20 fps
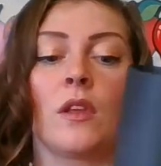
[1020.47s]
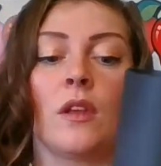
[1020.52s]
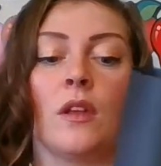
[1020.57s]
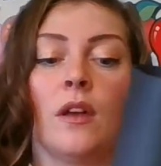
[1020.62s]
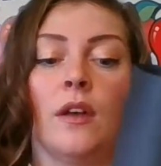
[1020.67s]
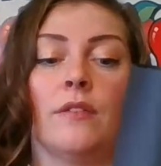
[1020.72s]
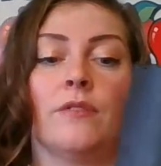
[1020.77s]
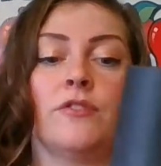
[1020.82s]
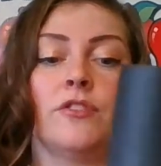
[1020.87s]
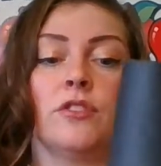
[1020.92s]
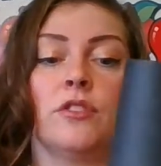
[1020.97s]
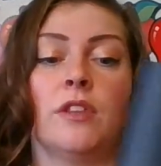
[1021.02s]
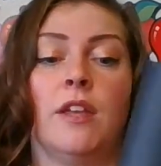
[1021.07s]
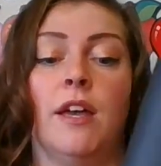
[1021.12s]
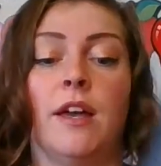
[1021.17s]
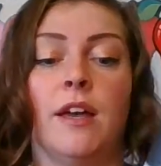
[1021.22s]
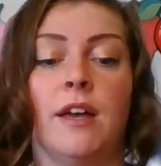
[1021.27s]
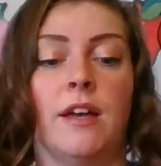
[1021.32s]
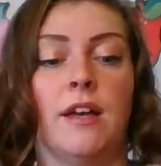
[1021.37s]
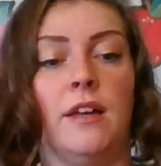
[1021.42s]
after
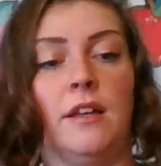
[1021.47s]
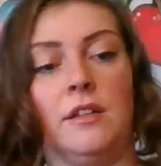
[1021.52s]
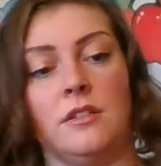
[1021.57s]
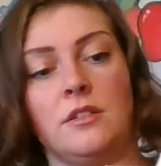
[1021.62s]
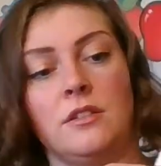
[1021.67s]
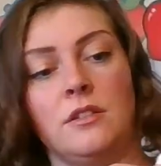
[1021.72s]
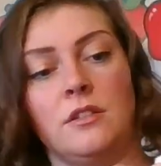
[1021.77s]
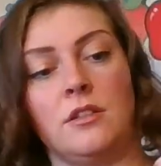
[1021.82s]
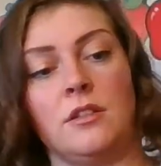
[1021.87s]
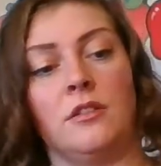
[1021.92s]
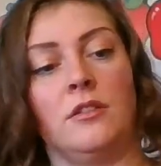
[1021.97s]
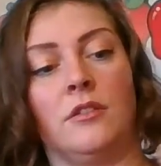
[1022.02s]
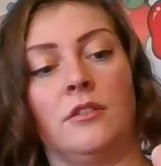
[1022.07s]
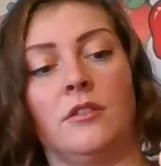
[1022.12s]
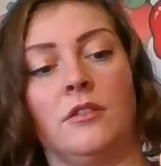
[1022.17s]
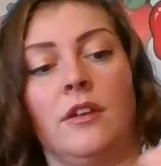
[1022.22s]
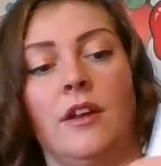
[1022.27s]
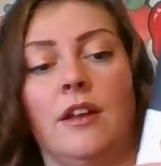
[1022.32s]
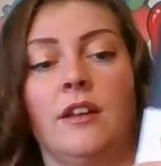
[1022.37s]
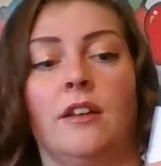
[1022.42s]

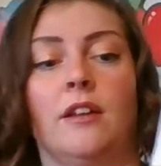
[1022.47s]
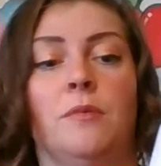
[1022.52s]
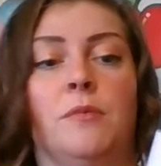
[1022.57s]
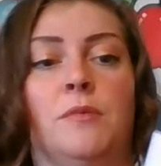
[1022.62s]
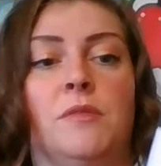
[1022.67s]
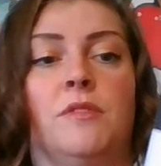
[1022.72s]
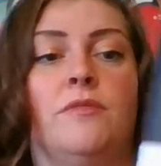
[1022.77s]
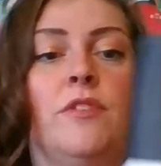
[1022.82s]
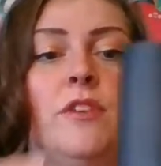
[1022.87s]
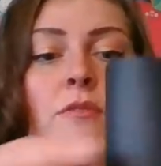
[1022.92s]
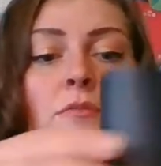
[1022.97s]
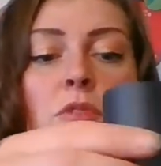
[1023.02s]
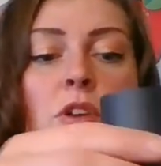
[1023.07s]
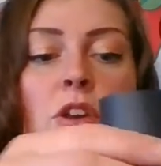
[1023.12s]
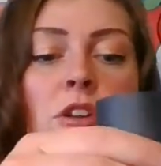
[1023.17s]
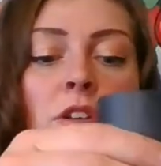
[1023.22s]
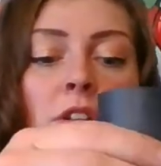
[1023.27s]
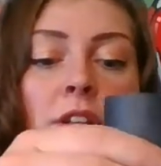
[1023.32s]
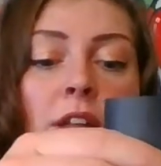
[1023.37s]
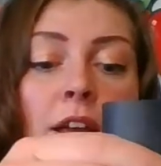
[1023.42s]
that, kind of comes the fun
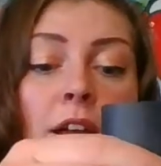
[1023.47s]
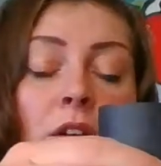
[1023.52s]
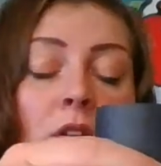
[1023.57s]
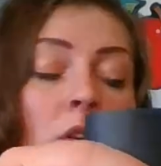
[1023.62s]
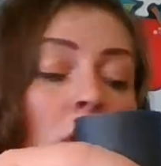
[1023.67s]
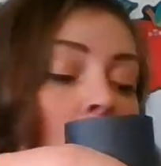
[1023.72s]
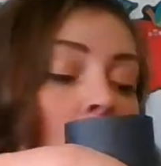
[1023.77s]
part. Now,